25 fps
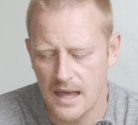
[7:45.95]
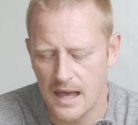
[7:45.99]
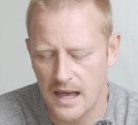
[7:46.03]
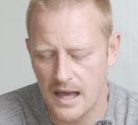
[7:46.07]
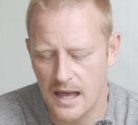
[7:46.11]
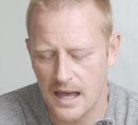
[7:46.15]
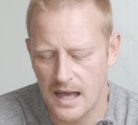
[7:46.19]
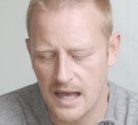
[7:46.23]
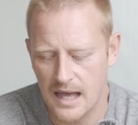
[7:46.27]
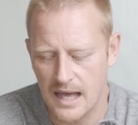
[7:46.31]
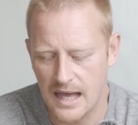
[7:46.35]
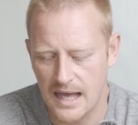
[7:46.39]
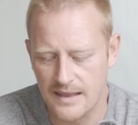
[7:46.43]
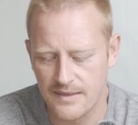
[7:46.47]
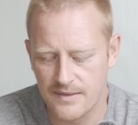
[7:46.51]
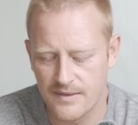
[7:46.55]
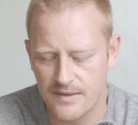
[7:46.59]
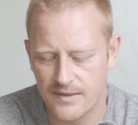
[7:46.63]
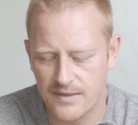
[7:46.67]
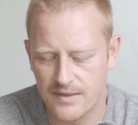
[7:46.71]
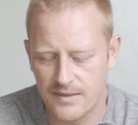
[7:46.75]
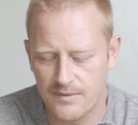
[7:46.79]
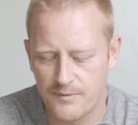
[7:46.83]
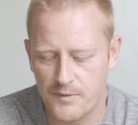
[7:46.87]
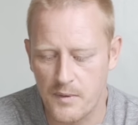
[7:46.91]

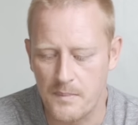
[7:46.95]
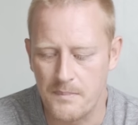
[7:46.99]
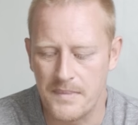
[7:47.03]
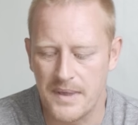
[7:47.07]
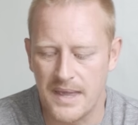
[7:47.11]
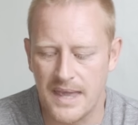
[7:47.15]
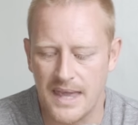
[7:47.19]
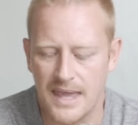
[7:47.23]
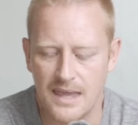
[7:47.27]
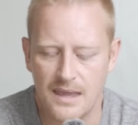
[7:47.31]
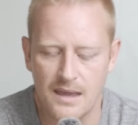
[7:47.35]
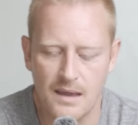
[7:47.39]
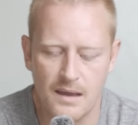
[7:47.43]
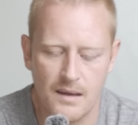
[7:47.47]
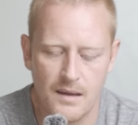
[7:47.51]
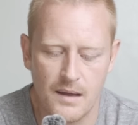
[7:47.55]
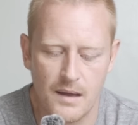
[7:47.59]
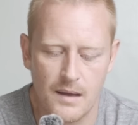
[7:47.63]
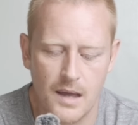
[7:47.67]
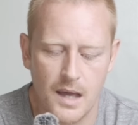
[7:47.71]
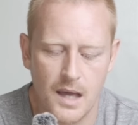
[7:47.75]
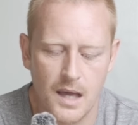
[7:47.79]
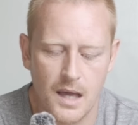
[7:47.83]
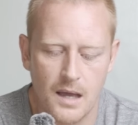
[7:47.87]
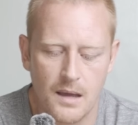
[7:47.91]
And for me,
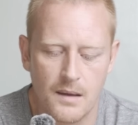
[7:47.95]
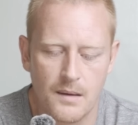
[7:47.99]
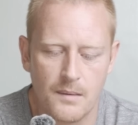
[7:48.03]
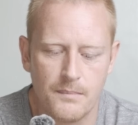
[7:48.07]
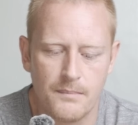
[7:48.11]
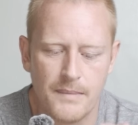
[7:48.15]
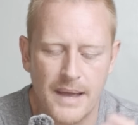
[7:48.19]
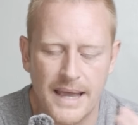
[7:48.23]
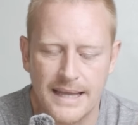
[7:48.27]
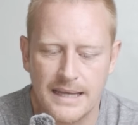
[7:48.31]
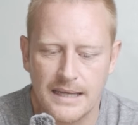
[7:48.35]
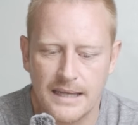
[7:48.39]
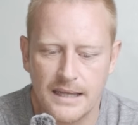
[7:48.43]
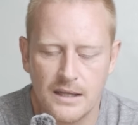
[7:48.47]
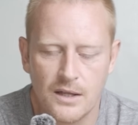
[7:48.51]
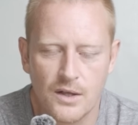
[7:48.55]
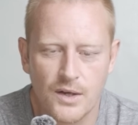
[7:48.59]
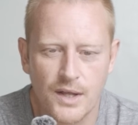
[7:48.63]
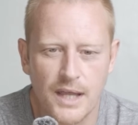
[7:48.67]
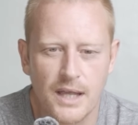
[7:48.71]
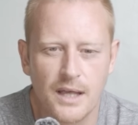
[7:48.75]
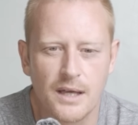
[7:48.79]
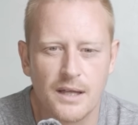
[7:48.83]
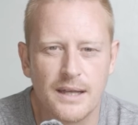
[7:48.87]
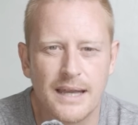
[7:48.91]
mainly
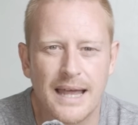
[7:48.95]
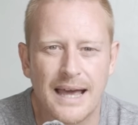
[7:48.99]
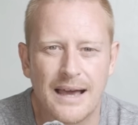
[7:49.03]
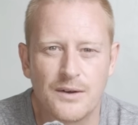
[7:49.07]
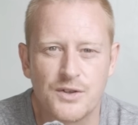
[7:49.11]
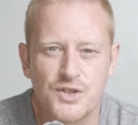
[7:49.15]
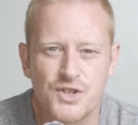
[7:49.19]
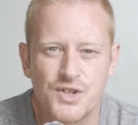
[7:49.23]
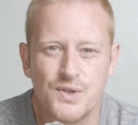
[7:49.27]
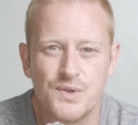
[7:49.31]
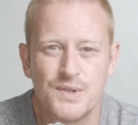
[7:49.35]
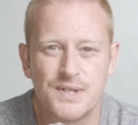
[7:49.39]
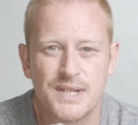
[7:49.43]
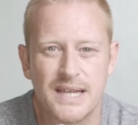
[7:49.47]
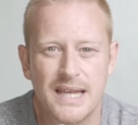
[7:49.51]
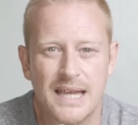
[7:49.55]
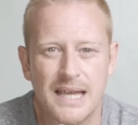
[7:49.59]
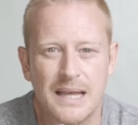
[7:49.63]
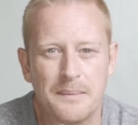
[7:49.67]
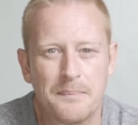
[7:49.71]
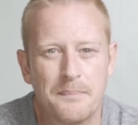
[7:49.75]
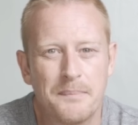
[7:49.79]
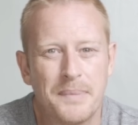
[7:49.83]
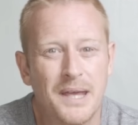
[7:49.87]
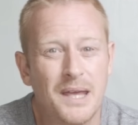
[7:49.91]
looking at now
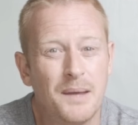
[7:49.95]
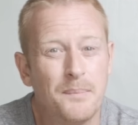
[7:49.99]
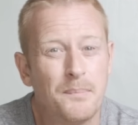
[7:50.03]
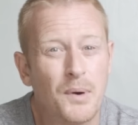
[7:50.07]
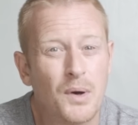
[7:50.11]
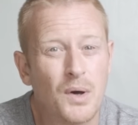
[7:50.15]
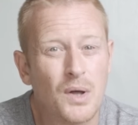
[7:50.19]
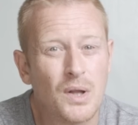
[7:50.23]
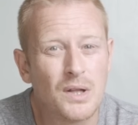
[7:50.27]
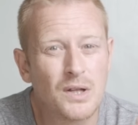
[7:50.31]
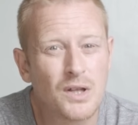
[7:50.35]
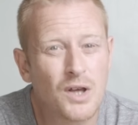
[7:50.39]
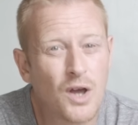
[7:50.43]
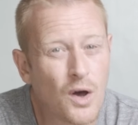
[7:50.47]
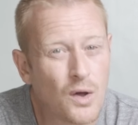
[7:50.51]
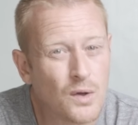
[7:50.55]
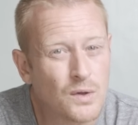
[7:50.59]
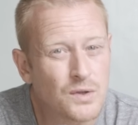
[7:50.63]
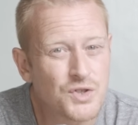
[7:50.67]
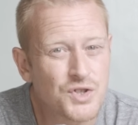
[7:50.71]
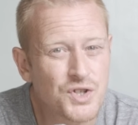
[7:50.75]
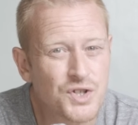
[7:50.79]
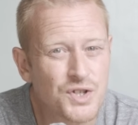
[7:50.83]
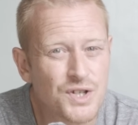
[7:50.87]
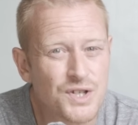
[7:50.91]
shooting people,
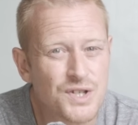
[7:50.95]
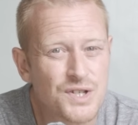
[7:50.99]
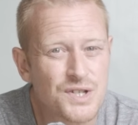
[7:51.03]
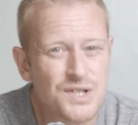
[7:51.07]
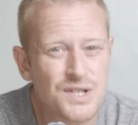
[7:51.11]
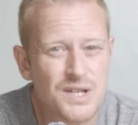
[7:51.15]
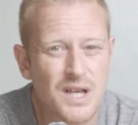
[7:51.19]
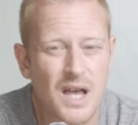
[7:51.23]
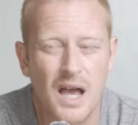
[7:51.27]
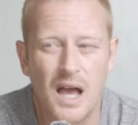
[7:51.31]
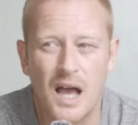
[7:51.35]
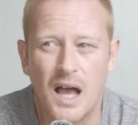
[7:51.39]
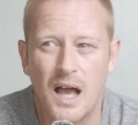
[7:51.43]
cultures,